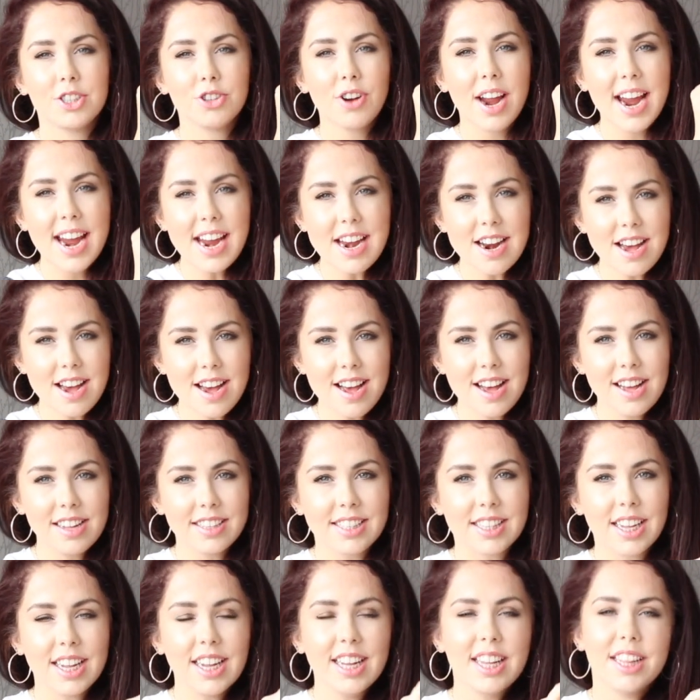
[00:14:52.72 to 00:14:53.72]

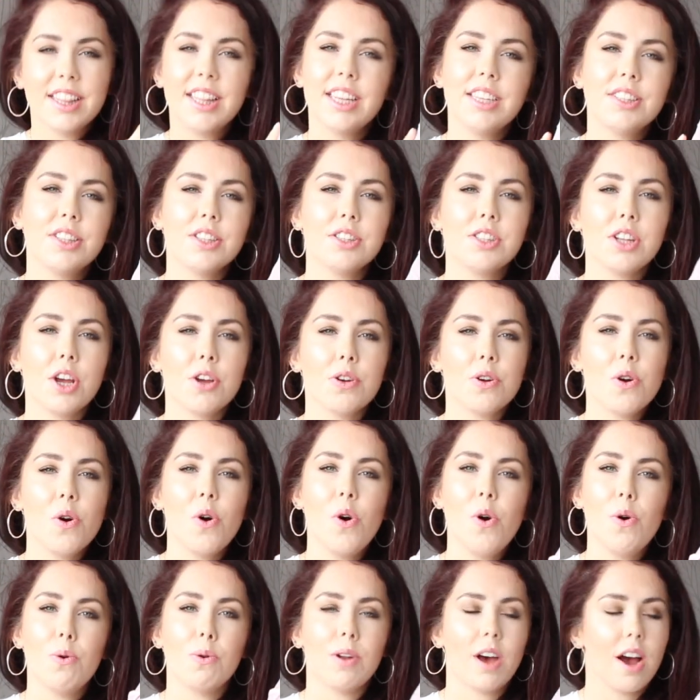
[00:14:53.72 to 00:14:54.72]
trainers. These are so
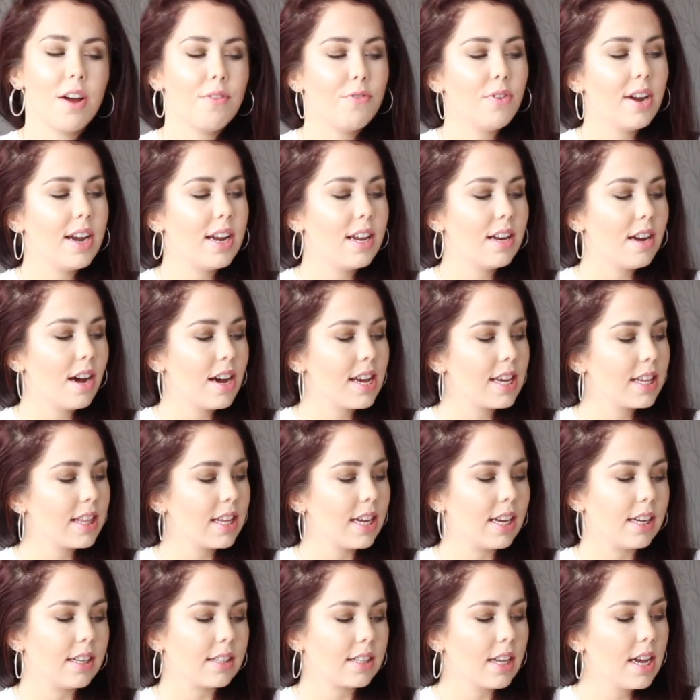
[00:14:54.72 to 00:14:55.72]
cool. I really like
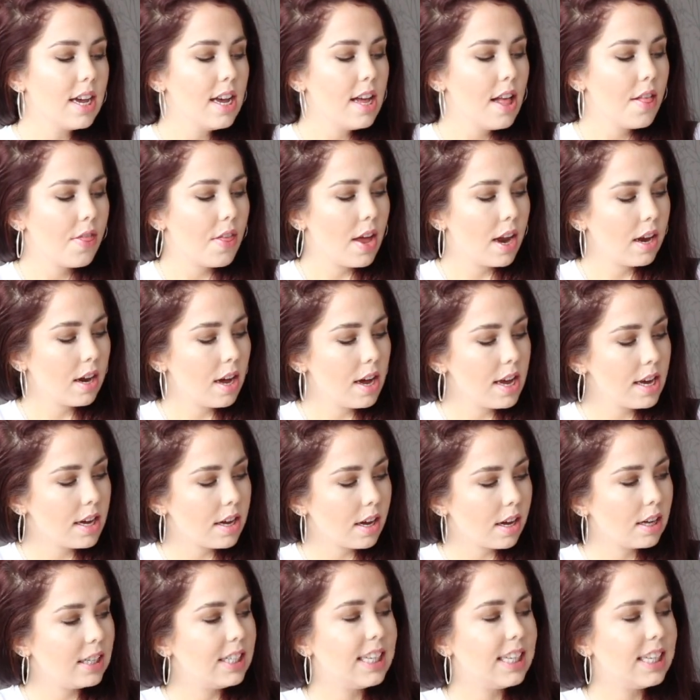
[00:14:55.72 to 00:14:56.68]
these. They're like